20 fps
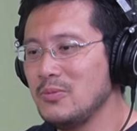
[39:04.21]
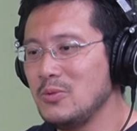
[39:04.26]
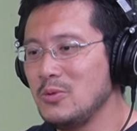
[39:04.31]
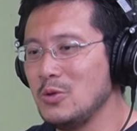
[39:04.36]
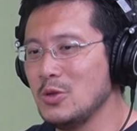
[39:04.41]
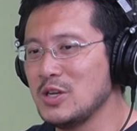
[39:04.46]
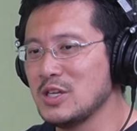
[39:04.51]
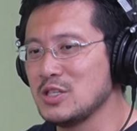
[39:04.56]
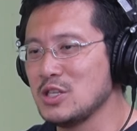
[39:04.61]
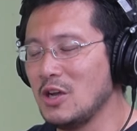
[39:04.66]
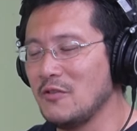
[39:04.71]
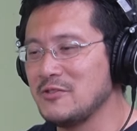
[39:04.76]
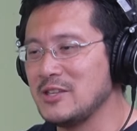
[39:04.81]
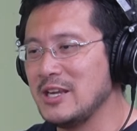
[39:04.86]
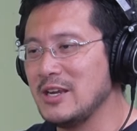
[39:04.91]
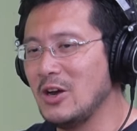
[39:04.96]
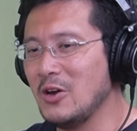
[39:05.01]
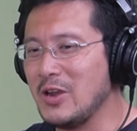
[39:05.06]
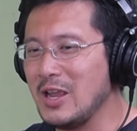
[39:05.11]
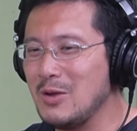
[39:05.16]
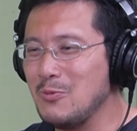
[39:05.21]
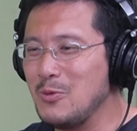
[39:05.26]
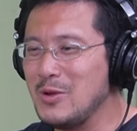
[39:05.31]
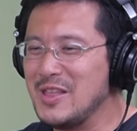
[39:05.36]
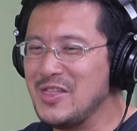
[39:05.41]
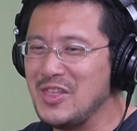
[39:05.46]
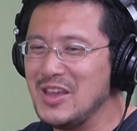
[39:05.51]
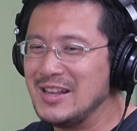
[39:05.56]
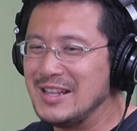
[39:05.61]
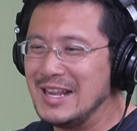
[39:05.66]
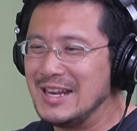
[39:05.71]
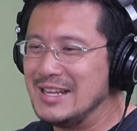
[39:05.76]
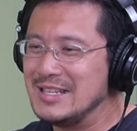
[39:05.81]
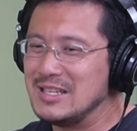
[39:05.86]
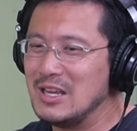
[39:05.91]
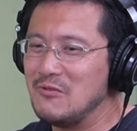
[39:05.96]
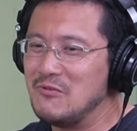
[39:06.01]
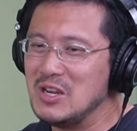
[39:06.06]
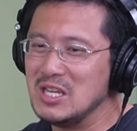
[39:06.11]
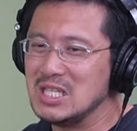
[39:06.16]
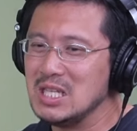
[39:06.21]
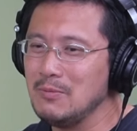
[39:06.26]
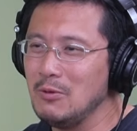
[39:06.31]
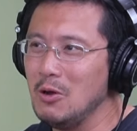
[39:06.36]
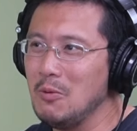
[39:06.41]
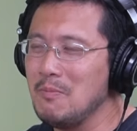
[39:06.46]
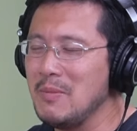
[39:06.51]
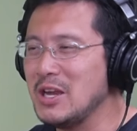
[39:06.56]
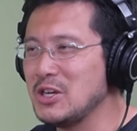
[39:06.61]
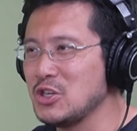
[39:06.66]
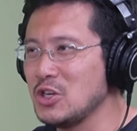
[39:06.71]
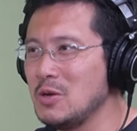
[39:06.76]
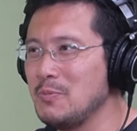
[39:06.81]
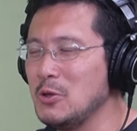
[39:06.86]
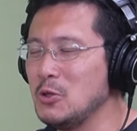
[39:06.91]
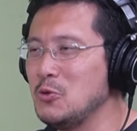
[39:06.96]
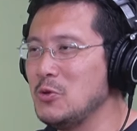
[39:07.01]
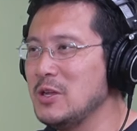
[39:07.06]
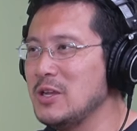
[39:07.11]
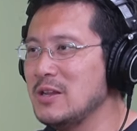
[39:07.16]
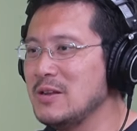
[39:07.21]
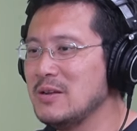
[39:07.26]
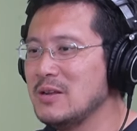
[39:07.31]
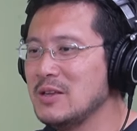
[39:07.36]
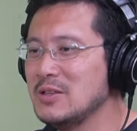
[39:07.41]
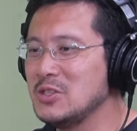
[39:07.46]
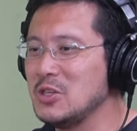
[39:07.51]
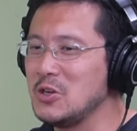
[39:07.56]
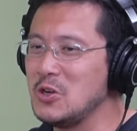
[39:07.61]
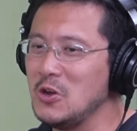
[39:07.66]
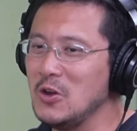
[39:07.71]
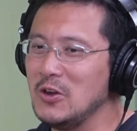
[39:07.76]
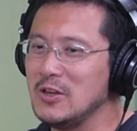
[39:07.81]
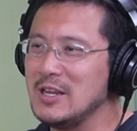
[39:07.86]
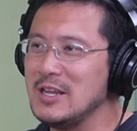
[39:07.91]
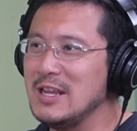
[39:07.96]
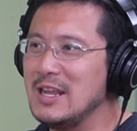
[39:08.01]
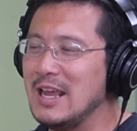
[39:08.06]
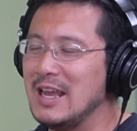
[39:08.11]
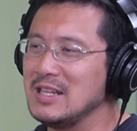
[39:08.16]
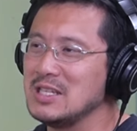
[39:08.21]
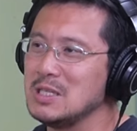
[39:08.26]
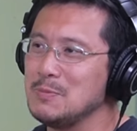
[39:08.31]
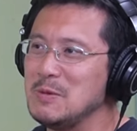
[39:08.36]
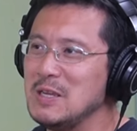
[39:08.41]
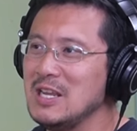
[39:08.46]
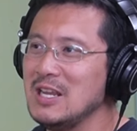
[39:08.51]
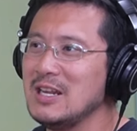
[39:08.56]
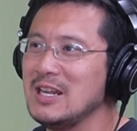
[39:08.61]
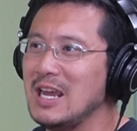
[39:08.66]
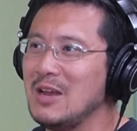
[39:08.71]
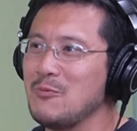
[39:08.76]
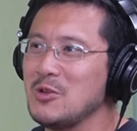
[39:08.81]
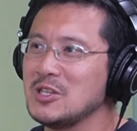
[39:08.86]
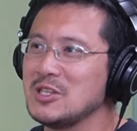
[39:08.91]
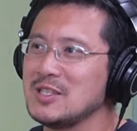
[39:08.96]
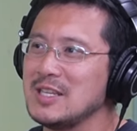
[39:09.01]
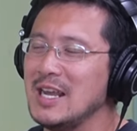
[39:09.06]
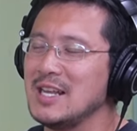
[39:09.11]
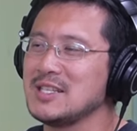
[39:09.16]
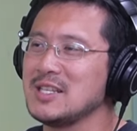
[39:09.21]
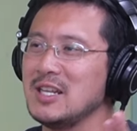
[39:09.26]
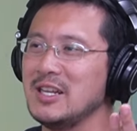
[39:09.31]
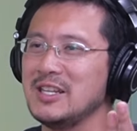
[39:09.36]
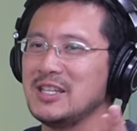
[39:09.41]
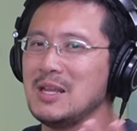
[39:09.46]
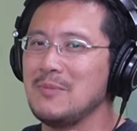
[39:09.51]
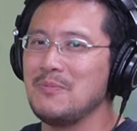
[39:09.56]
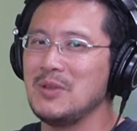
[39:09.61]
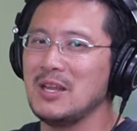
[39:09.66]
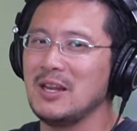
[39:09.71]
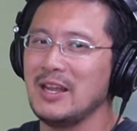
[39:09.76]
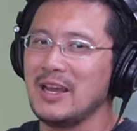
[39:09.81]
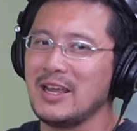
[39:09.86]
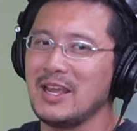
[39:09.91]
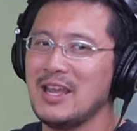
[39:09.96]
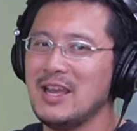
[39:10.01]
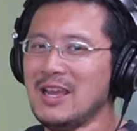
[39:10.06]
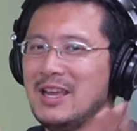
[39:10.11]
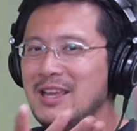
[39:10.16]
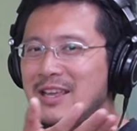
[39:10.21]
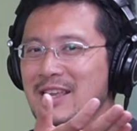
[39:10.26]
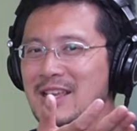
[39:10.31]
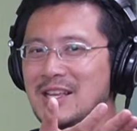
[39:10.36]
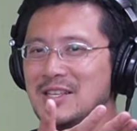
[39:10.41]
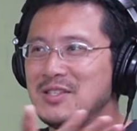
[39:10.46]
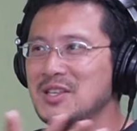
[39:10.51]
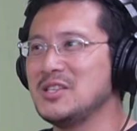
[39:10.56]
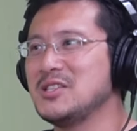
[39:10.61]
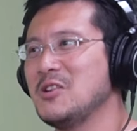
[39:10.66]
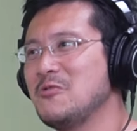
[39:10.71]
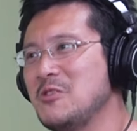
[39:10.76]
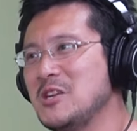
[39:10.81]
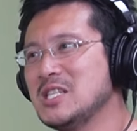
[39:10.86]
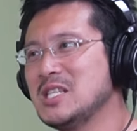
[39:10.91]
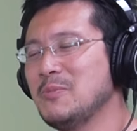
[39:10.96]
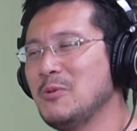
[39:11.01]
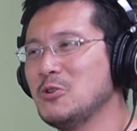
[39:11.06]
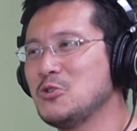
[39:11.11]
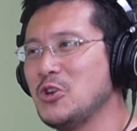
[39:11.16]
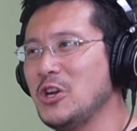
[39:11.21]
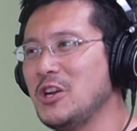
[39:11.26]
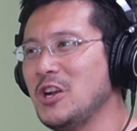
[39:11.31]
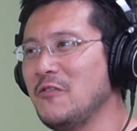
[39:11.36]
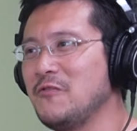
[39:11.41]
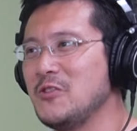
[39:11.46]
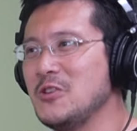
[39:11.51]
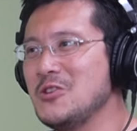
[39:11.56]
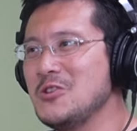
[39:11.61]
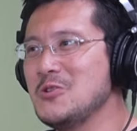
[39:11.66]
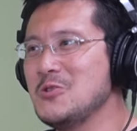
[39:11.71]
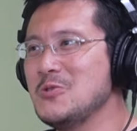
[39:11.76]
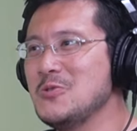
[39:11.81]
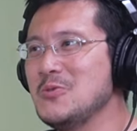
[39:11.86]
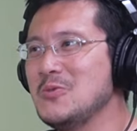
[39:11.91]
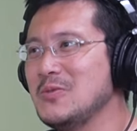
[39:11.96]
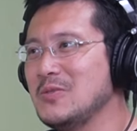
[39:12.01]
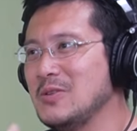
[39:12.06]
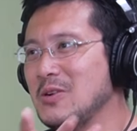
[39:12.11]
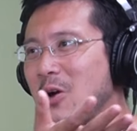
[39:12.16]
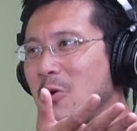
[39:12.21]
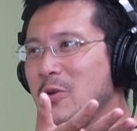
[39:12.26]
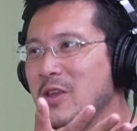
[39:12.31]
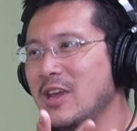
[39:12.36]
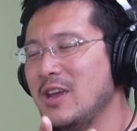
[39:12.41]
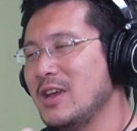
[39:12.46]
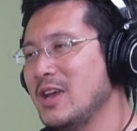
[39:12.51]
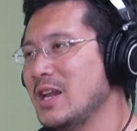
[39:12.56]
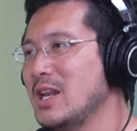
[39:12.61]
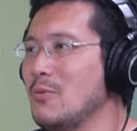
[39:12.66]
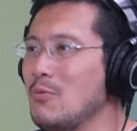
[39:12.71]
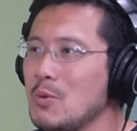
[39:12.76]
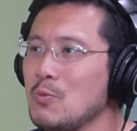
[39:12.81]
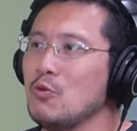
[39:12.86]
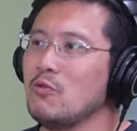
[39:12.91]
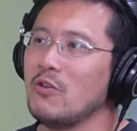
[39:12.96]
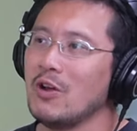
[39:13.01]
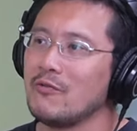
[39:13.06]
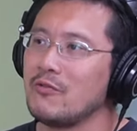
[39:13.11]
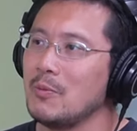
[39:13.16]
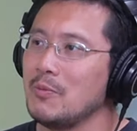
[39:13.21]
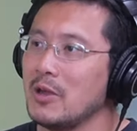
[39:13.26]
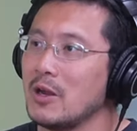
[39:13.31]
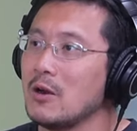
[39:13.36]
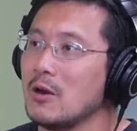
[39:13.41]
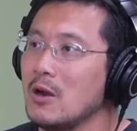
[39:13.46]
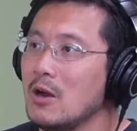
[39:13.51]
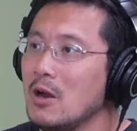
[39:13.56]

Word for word: you just sort of say, okay, we think that this is a reasonable measure between security and speed, and we just escalate them, being like, is this a reasonable trade off to you? Okay, and then we move on from there.